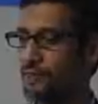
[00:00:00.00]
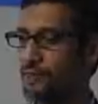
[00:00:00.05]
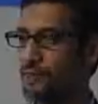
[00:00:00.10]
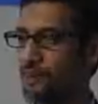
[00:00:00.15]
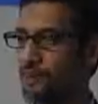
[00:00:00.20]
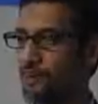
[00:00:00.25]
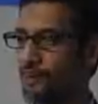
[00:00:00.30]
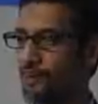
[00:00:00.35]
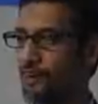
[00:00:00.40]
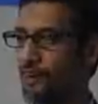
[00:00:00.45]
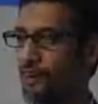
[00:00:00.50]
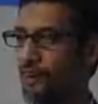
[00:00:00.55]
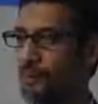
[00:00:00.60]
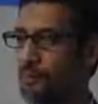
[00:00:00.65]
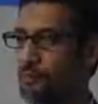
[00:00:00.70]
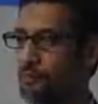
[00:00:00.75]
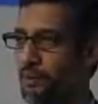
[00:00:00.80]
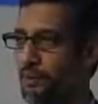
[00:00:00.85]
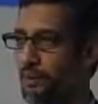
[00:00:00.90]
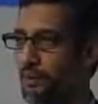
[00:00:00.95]
me an
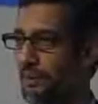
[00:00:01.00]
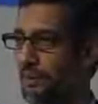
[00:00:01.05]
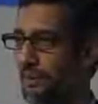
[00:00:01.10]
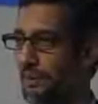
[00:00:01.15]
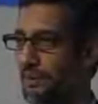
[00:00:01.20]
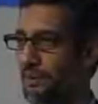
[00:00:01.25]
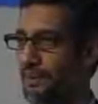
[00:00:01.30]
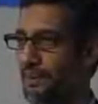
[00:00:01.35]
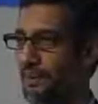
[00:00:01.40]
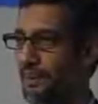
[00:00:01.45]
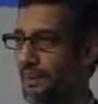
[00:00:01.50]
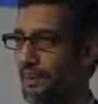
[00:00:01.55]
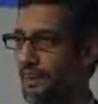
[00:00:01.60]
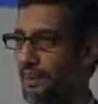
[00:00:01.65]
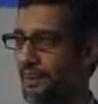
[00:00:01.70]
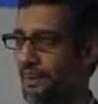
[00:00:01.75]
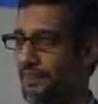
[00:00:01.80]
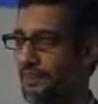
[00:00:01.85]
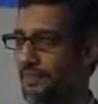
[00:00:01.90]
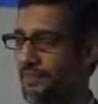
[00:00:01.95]
op-ed
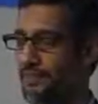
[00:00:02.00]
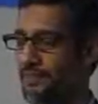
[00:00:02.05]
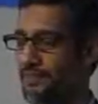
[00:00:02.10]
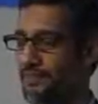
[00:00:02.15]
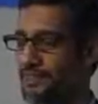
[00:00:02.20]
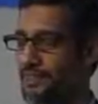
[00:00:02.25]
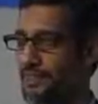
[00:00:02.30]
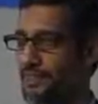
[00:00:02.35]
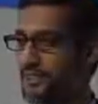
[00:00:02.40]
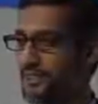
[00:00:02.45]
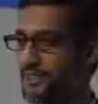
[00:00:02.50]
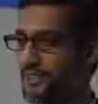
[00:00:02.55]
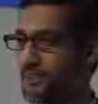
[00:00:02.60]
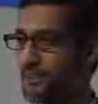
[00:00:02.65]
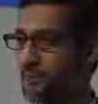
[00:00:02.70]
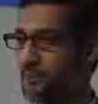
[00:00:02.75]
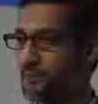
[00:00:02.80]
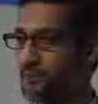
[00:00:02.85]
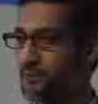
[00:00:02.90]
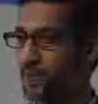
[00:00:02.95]
150 years ago
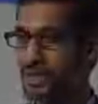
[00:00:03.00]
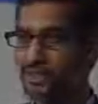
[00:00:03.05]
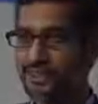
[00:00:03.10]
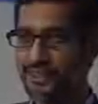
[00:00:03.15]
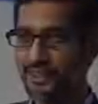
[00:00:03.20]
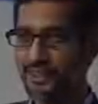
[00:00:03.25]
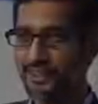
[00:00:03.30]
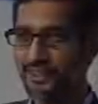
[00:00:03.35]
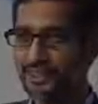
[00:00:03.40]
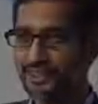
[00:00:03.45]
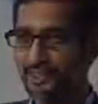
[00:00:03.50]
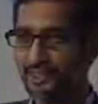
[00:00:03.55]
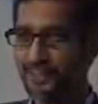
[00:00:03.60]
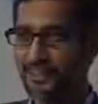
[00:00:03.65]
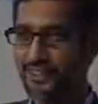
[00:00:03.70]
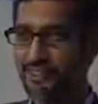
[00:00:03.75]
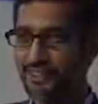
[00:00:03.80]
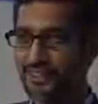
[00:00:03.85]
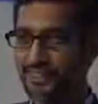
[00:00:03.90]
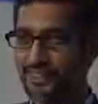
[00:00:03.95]
when bicycles were
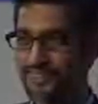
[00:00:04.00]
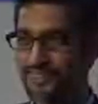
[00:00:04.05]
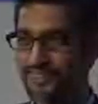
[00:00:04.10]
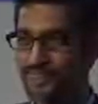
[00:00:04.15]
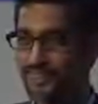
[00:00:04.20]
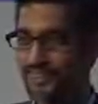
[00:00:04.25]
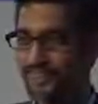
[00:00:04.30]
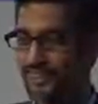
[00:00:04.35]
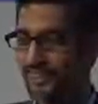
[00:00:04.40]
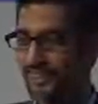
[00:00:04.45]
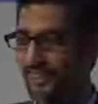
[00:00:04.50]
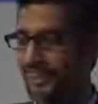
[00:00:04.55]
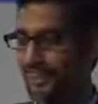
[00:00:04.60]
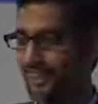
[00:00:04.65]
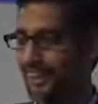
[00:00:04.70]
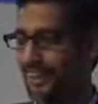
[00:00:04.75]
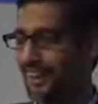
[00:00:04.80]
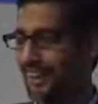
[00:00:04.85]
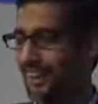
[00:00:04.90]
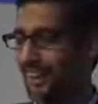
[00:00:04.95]
invented.
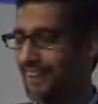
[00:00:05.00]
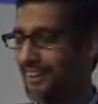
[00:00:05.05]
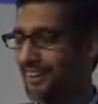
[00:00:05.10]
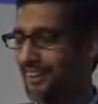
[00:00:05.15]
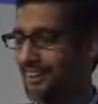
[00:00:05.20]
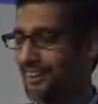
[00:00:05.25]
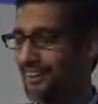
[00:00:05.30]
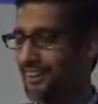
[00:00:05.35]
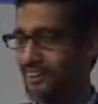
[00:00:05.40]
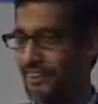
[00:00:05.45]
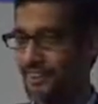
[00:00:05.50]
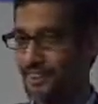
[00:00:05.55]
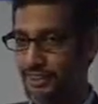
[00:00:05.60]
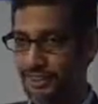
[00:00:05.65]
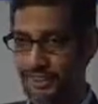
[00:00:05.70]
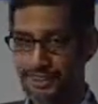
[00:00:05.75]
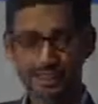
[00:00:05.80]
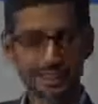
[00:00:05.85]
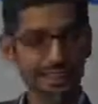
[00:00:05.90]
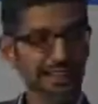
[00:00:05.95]
And
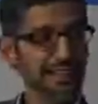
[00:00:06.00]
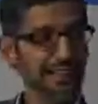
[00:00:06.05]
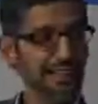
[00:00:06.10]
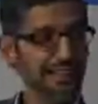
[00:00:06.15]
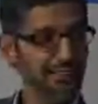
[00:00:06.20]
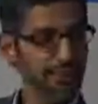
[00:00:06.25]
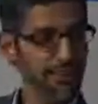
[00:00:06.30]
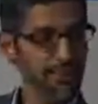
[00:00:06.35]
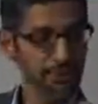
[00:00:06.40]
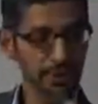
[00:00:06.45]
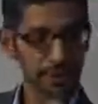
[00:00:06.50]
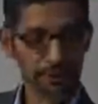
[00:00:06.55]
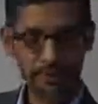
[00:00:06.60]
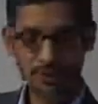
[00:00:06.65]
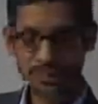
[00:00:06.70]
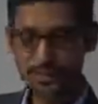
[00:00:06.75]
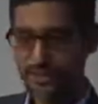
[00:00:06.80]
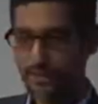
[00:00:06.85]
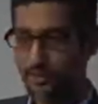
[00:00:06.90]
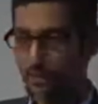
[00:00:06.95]
in the leading
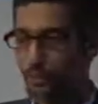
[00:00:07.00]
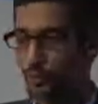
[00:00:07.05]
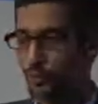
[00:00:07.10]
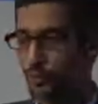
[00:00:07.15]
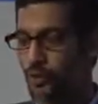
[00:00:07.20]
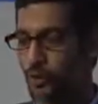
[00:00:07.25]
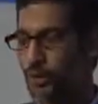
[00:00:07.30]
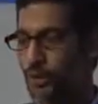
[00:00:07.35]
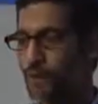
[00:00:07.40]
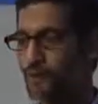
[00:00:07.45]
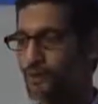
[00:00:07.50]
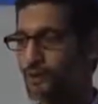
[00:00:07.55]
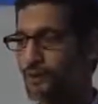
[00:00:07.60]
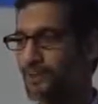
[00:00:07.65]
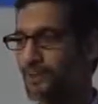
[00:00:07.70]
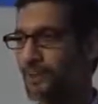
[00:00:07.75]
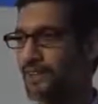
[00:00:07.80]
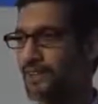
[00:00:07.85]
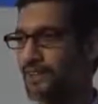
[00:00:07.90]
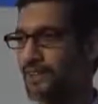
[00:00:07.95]
newspapers, they were worried that
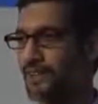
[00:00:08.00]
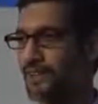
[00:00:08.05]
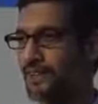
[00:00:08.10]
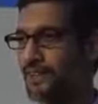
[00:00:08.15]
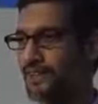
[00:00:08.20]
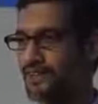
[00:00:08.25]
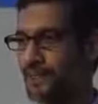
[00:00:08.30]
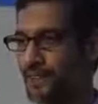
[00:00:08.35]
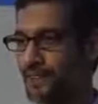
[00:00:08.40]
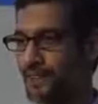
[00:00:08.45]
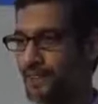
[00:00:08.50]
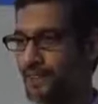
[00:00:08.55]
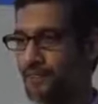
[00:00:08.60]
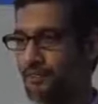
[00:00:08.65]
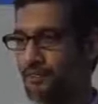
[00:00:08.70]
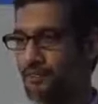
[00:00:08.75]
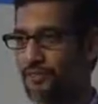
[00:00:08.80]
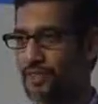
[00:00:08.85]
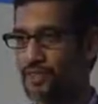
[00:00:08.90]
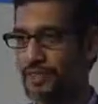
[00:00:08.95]
bicycles would give
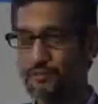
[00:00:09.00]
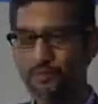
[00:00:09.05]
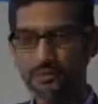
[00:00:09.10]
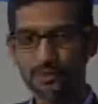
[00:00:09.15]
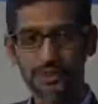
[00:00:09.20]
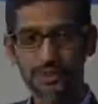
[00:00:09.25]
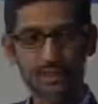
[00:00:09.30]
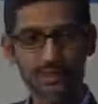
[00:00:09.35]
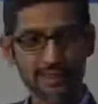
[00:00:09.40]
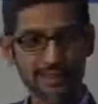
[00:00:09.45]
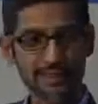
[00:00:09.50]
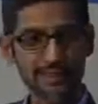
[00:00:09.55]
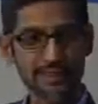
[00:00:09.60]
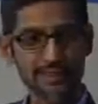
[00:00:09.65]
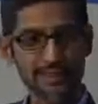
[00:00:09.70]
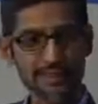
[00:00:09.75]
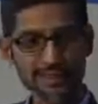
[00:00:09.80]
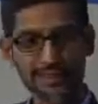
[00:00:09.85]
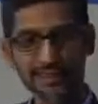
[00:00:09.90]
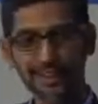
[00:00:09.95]
freedom to
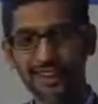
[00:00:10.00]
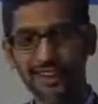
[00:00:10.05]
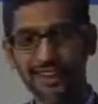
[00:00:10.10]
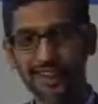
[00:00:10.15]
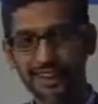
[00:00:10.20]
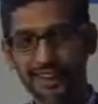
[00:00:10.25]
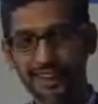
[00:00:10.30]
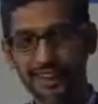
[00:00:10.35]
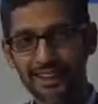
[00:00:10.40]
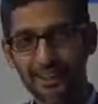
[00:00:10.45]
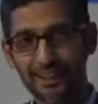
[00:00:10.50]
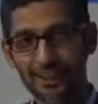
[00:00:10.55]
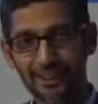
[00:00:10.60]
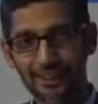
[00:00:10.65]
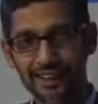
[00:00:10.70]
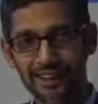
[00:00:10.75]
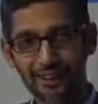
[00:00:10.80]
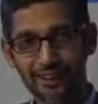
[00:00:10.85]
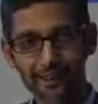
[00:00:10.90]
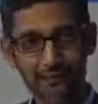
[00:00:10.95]
girls, and they would
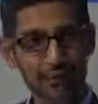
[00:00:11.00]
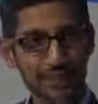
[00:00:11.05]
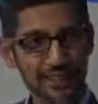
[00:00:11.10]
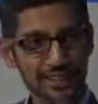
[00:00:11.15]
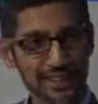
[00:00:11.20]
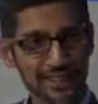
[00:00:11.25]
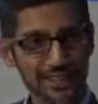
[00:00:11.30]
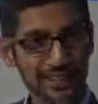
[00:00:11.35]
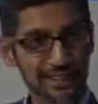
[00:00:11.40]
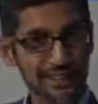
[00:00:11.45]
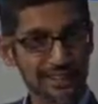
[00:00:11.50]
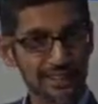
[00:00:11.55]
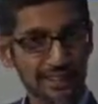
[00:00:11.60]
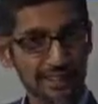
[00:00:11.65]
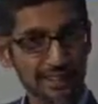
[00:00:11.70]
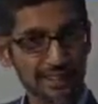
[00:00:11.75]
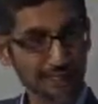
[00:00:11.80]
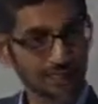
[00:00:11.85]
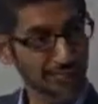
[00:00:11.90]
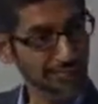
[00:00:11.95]
get on bicycles
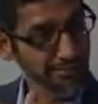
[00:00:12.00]
and